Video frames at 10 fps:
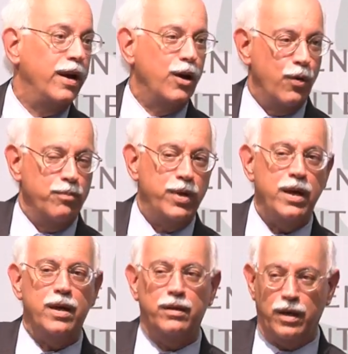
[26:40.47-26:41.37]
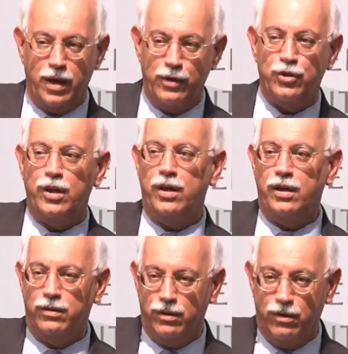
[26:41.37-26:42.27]
and OMB and the
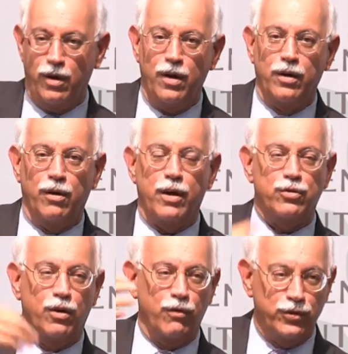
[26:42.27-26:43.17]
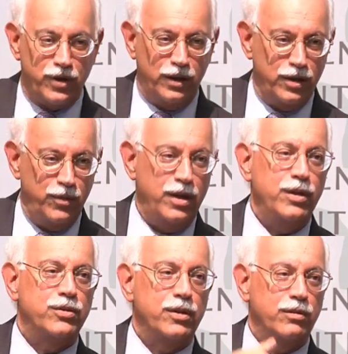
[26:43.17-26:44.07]
IG and the Congressional Oversight
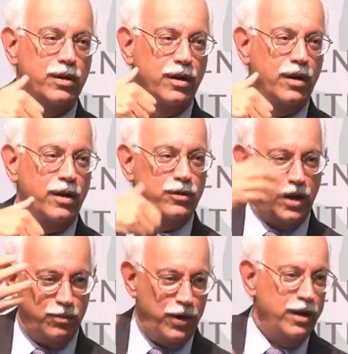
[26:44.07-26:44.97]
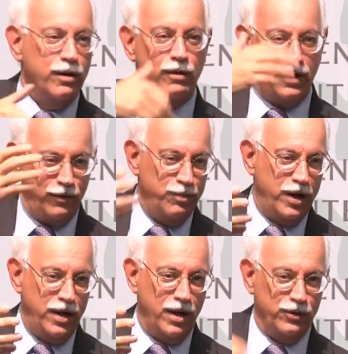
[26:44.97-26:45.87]
Committees and St. Peter and
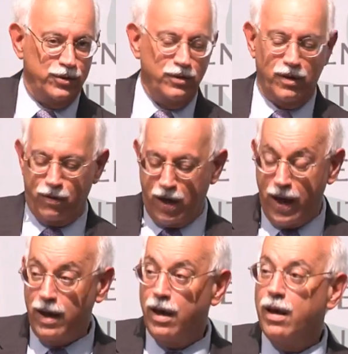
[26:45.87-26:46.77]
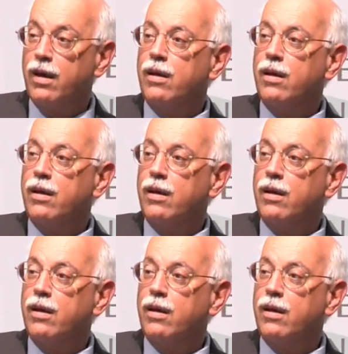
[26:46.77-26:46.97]
everybody else, okay?